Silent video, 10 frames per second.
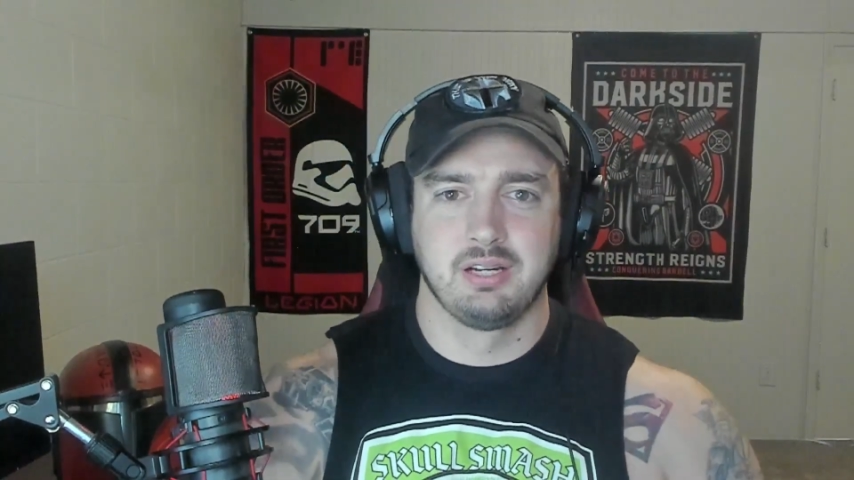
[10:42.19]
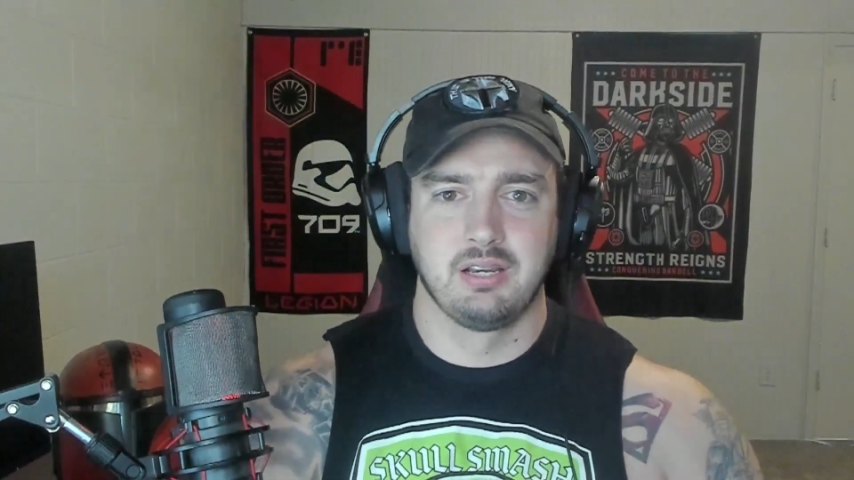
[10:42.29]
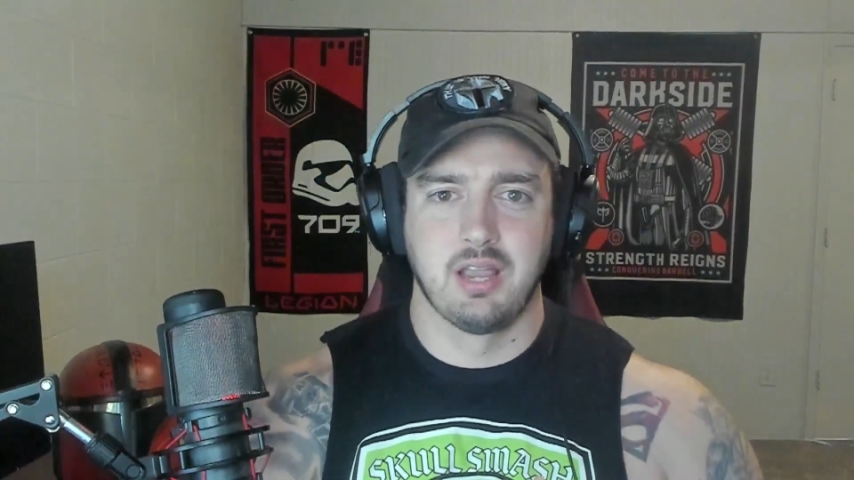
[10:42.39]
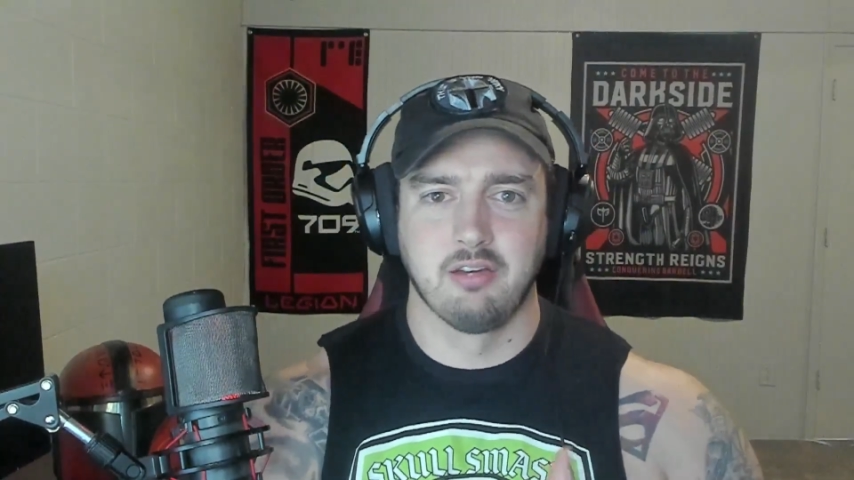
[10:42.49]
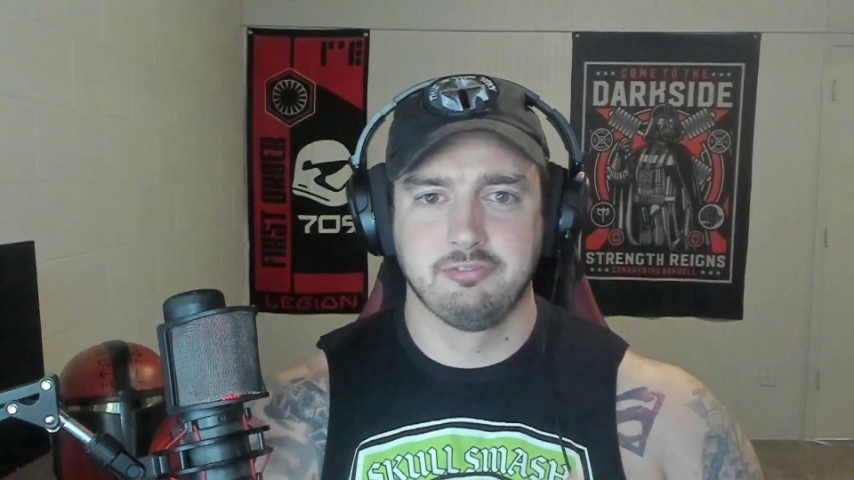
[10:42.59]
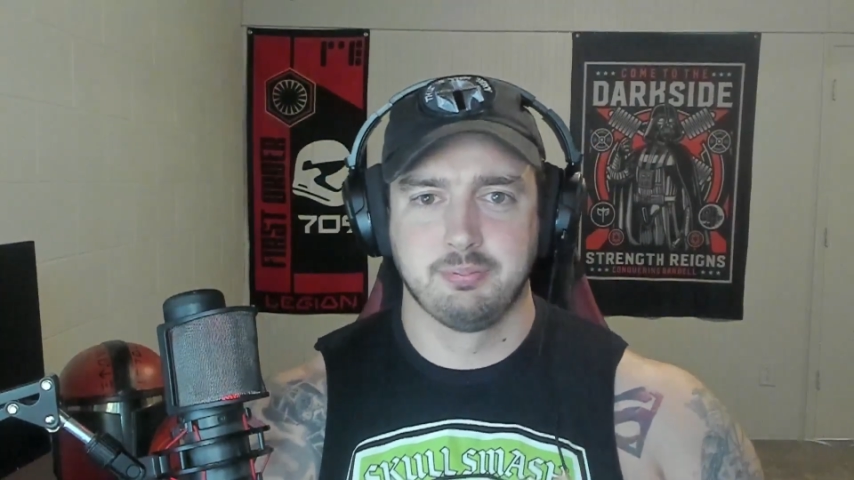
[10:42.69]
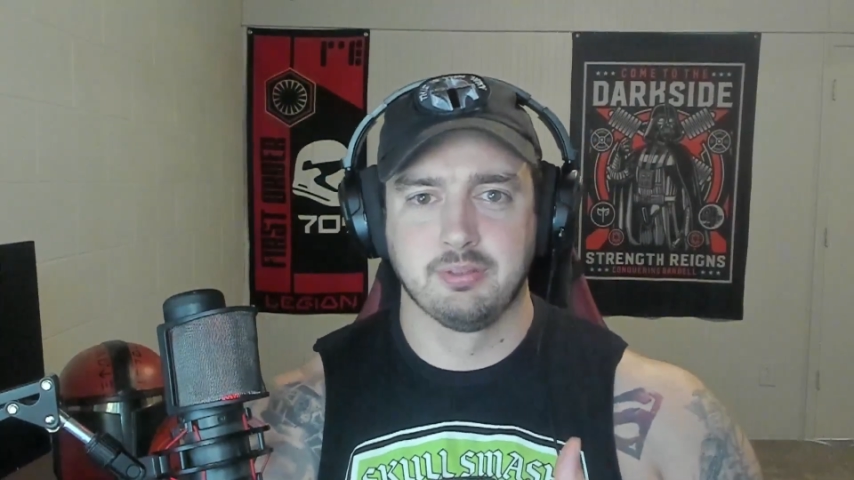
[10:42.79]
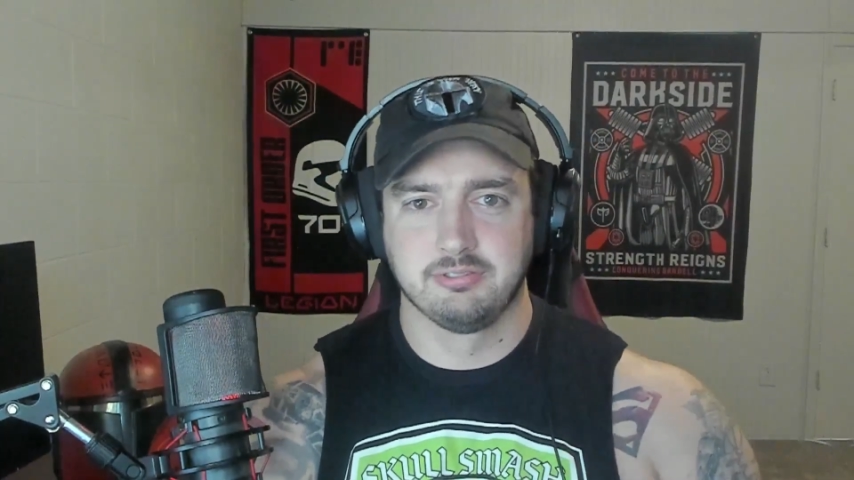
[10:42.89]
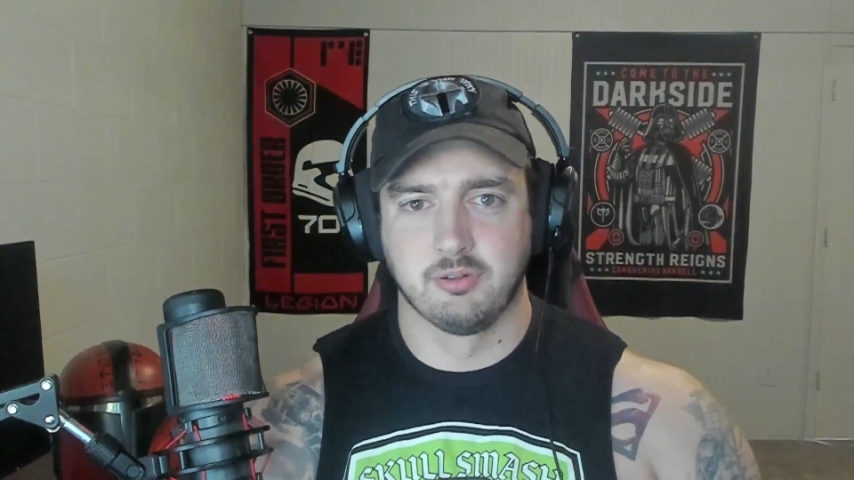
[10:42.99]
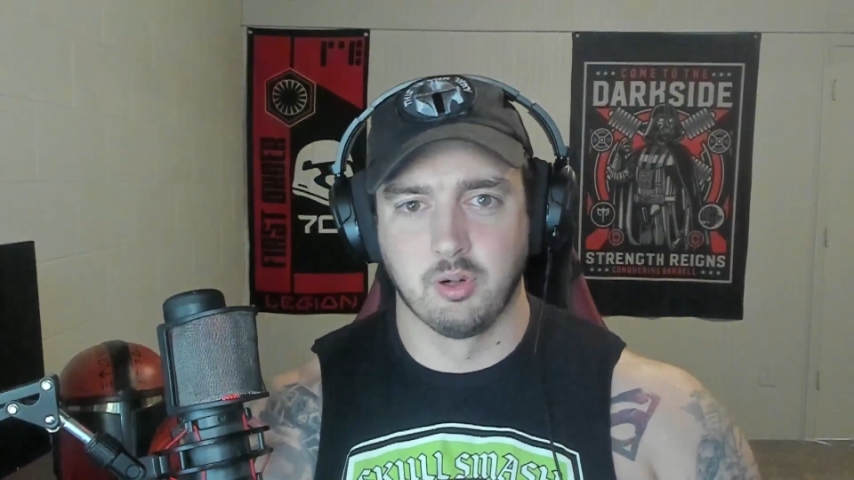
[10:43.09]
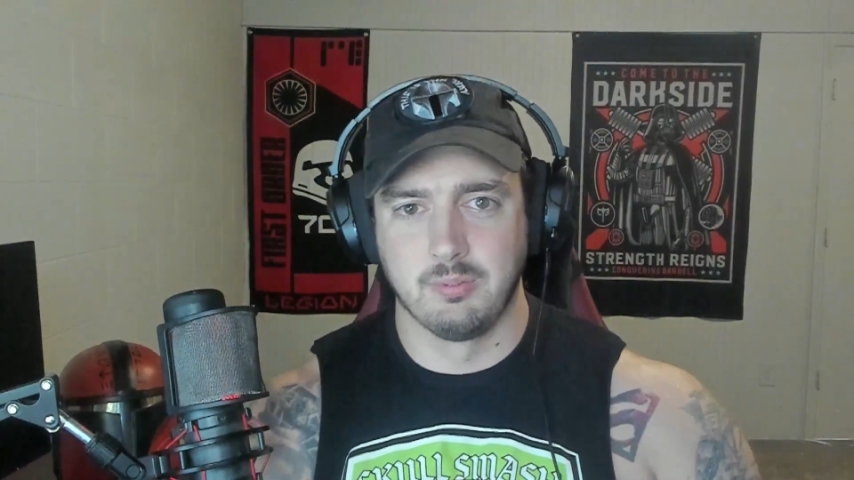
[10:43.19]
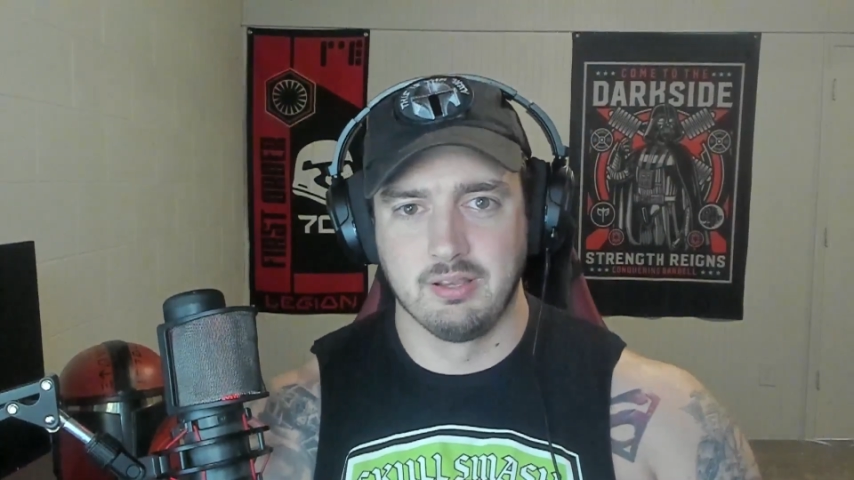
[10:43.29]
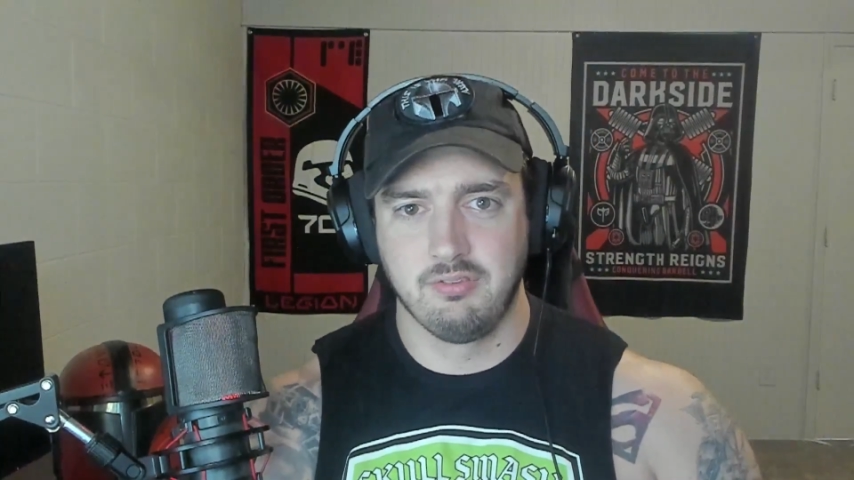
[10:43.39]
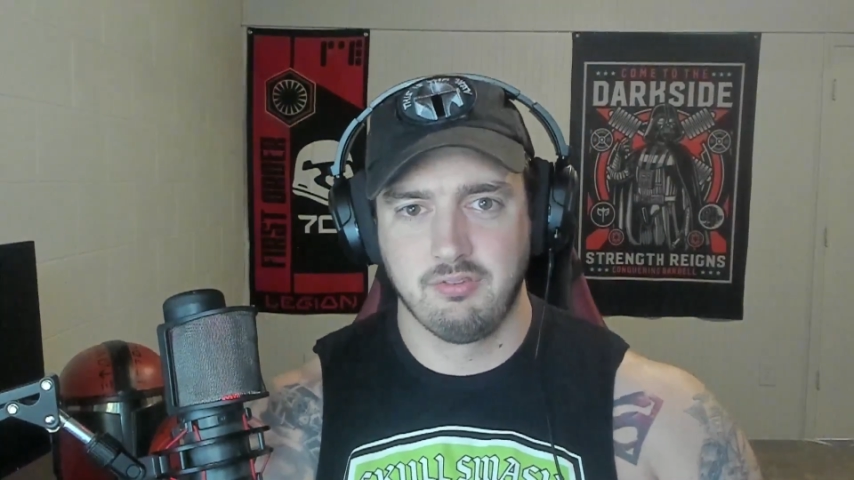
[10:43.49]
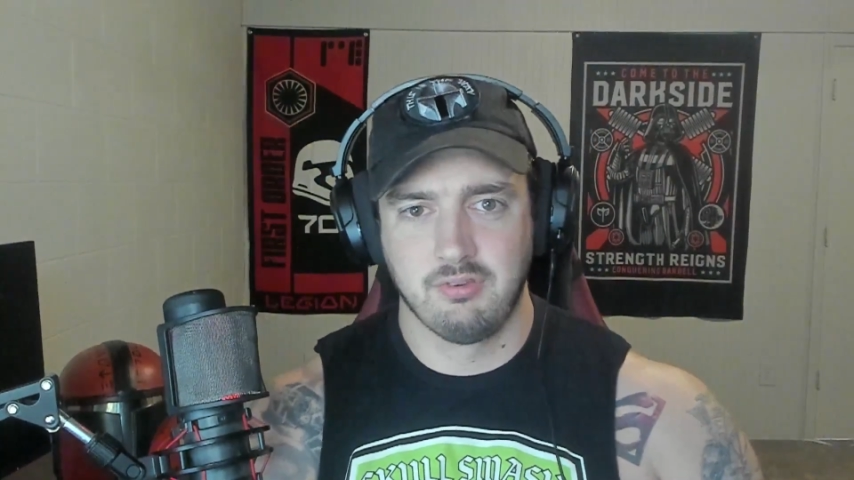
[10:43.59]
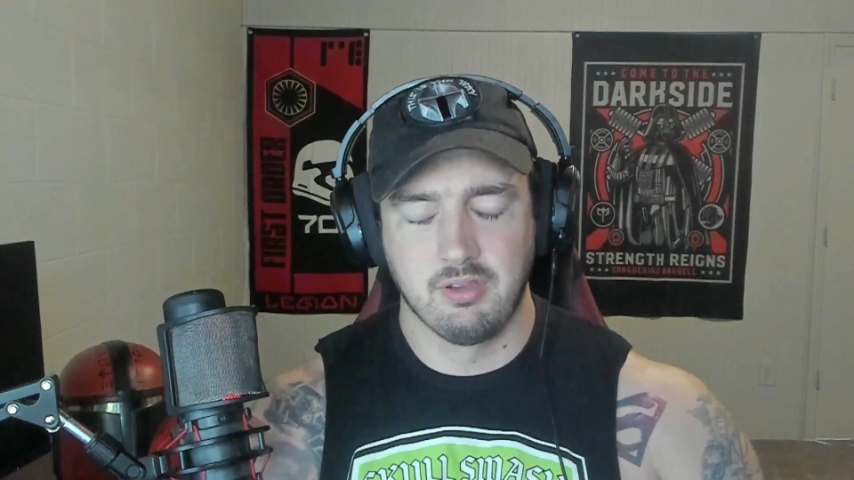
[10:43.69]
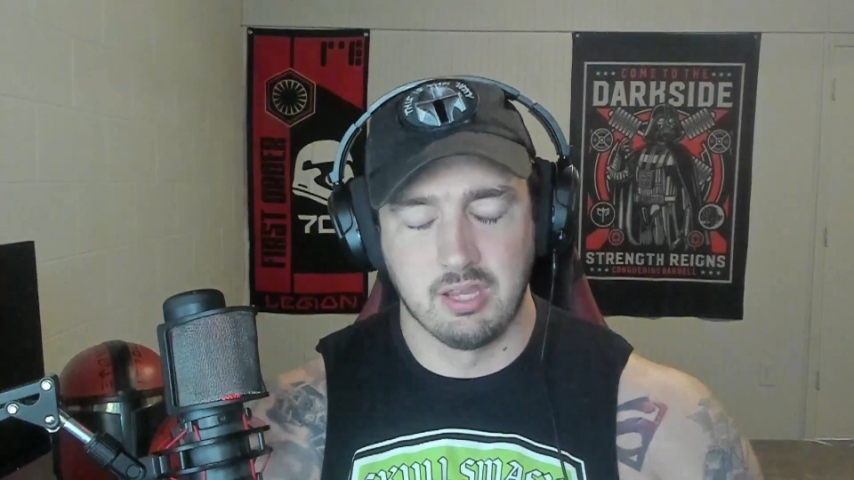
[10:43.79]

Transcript: enough performance,